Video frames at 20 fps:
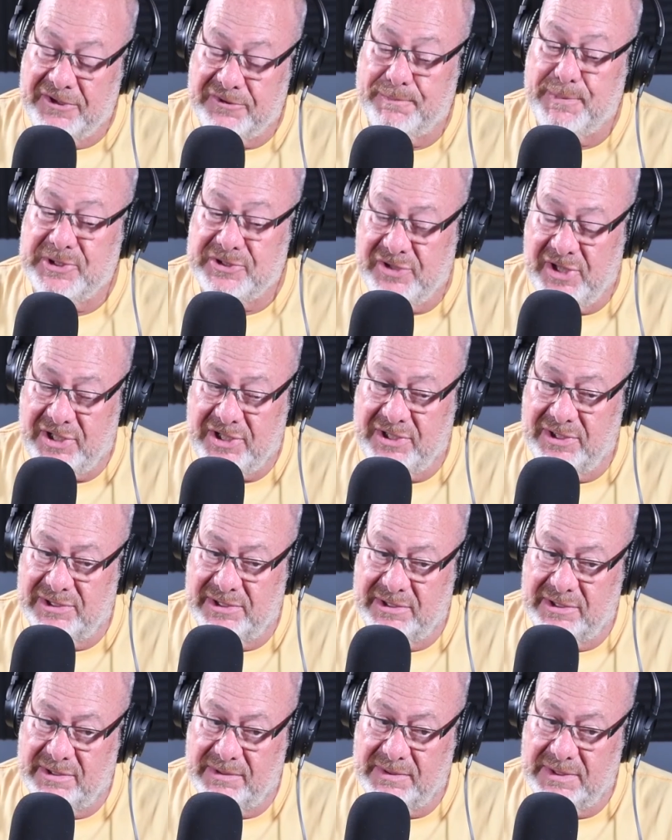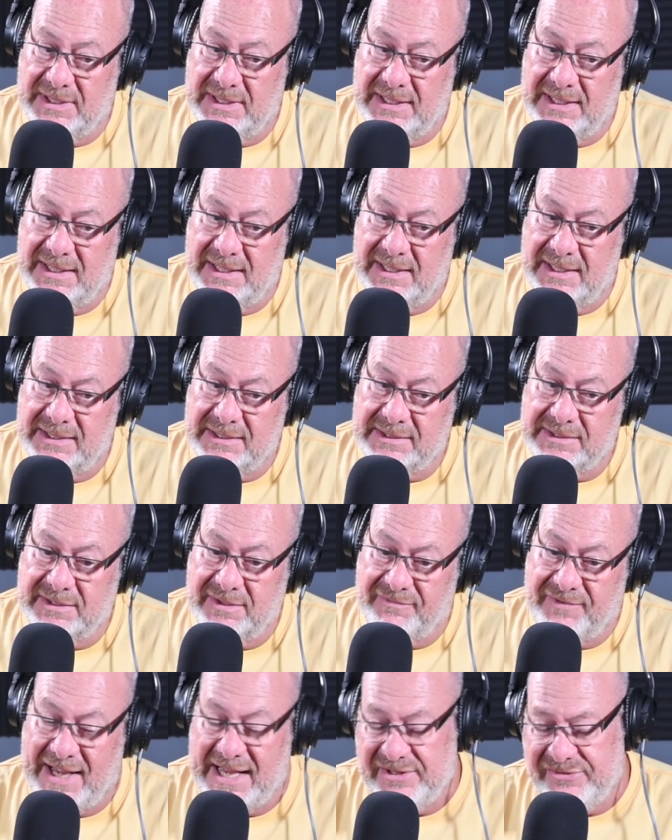particular uh,
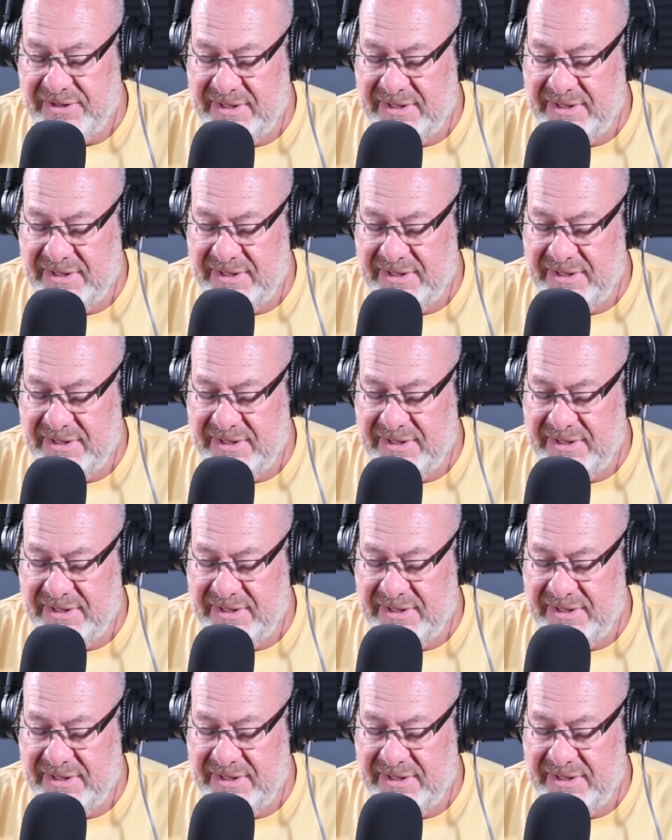device?